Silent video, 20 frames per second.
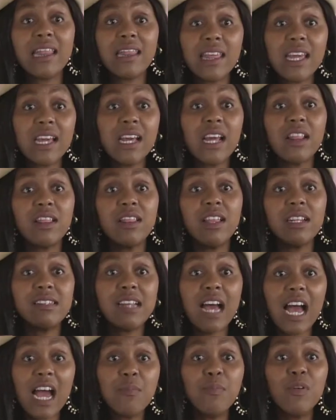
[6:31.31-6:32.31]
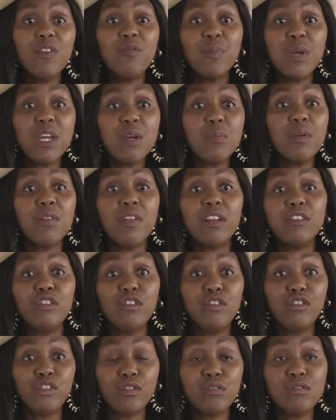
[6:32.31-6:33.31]
think the type of people that
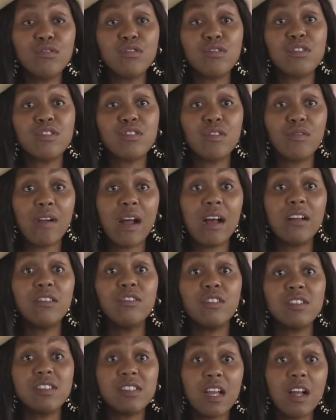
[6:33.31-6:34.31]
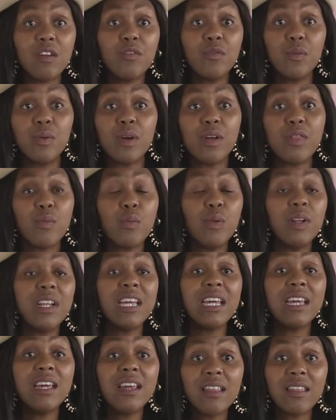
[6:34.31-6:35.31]
you choose to surround yourself with
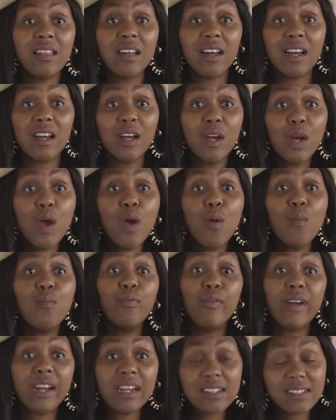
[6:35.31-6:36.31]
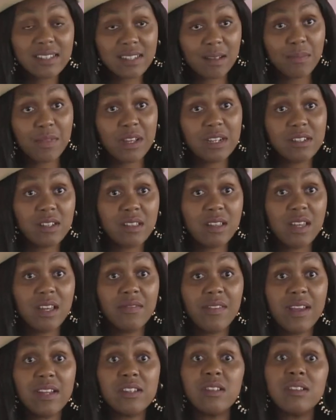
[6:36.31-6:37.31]
will either bring something to the
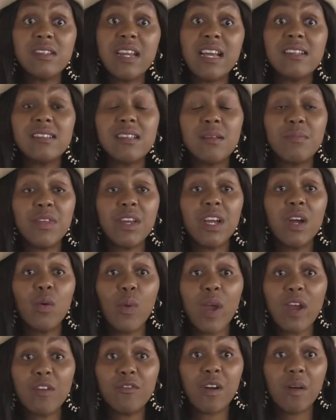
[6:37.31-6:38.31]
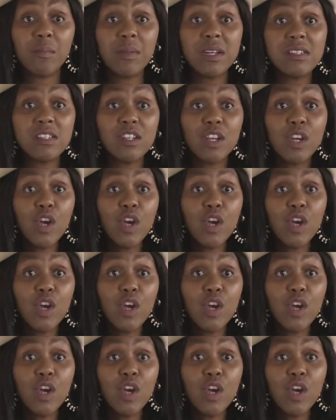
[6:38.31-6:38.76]
event or take something away from it.